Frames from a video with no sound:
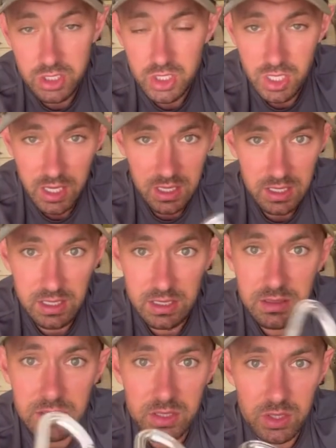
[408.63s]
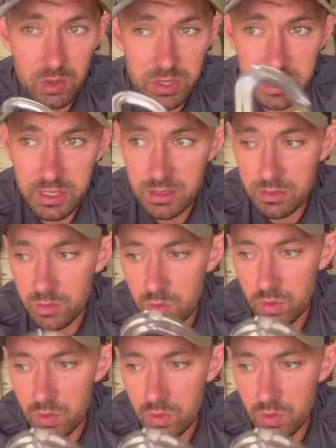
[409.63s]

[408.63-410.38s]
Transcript: chicane to your system,